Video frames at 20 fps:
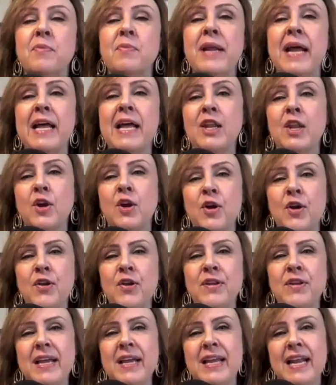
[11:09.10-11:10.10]
But I
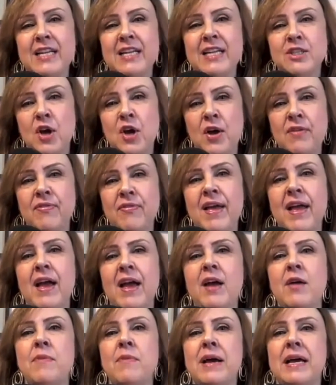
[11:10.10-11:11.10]
learned and I taught
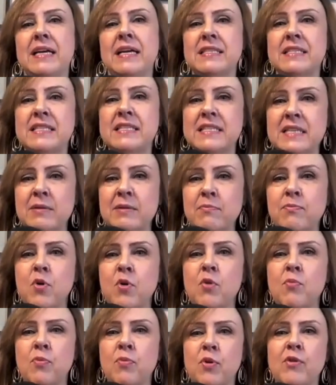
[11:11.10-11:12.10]
them a
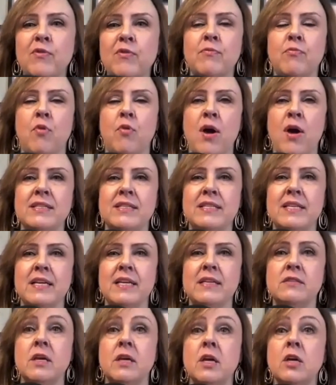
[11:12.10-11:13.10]
simple, proven
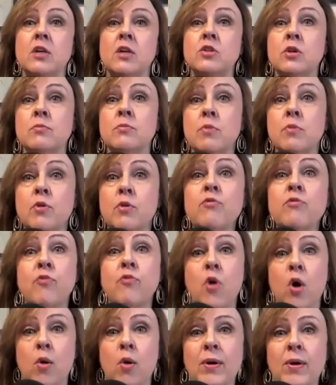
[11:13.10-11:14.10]
process to move
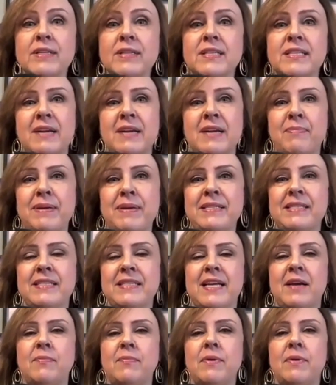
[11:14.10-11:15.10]
forward step by
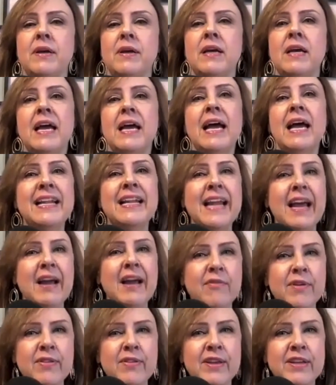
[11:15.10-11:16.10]
step, and
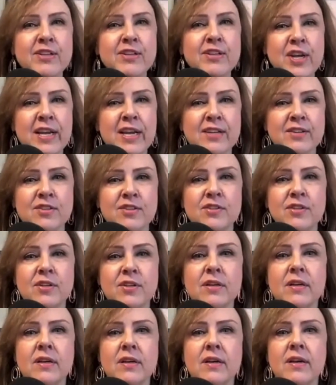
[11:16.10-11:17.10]
everything changed.
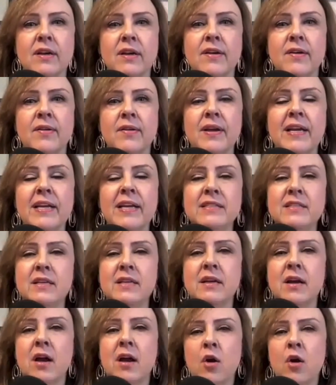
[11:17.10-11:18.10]
It's
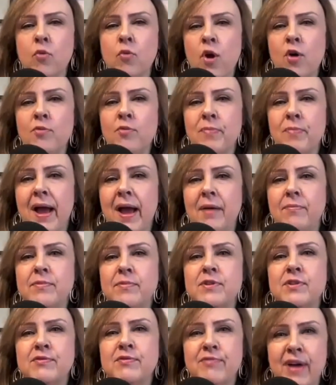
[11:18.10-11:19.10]
a roadmap
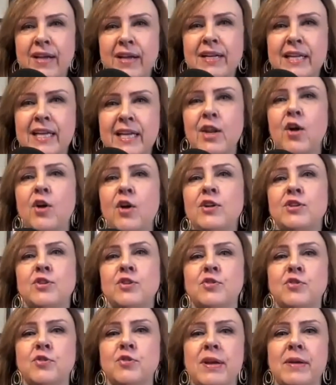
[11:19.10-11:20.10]
to finally launch
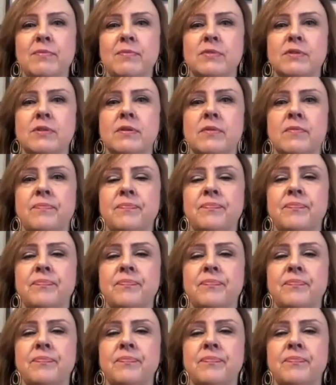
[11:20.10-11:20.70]
your dreams.